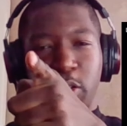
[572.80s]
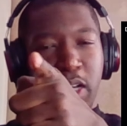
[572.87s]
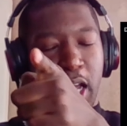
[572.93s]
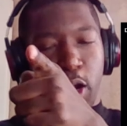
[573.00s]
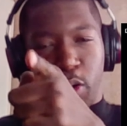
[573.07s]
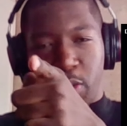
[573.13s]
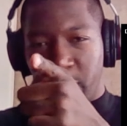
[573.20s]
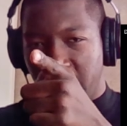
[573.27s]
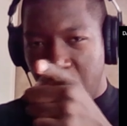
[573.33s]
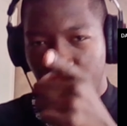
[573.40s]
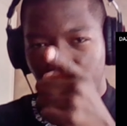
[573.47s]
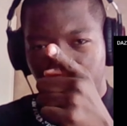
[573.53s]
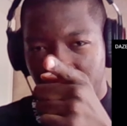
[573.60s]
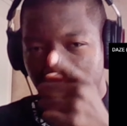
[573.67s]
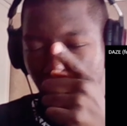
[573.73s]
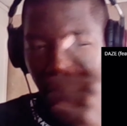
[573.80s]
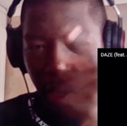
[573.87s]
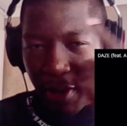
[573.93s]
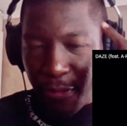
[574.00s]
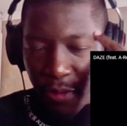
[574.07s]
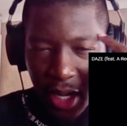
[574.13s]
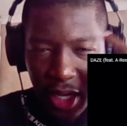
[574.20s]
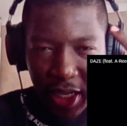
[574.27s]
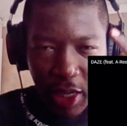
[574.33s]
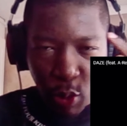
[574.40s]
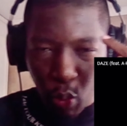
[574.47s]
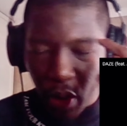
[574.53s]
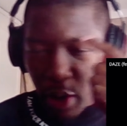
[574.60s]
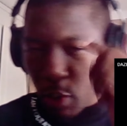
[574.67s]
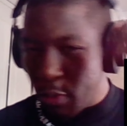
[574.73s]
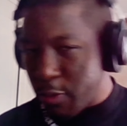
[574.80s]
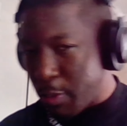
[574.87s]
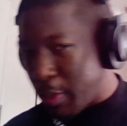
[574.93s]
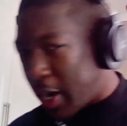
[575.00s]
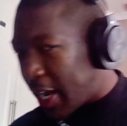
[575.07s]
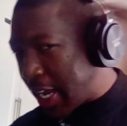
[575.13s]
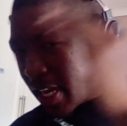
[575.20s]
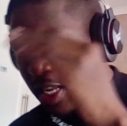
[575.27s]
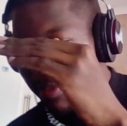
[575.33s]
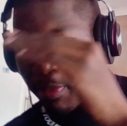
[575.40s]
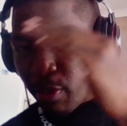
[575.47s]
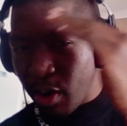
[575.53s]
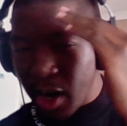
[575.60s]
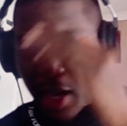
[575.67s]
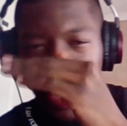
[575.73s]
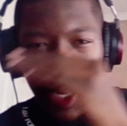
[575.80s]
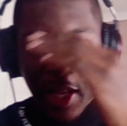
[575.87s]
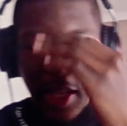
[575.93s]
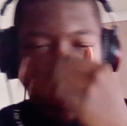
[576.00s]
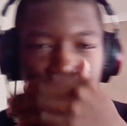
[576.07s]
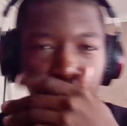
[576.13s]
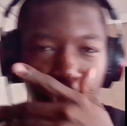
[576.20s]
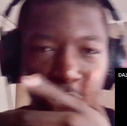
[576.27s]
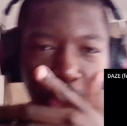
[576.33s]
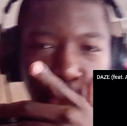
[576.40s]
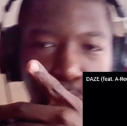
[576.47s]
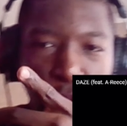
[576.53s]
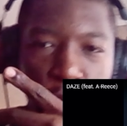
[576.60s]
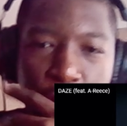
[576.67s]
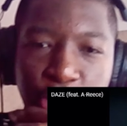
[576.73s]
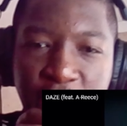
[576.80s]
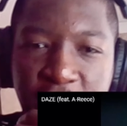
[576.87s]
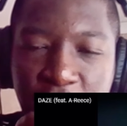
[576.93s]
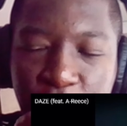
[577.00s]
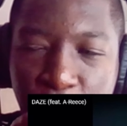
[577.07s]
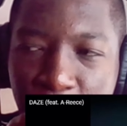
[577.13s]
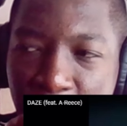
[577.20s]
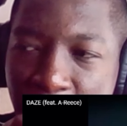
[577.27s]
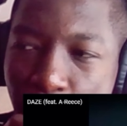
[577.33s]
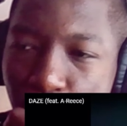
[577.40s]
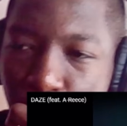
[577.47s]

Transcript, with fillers: get on that one. That one, I feel like it went over my head, bruh. Still want to do more research on that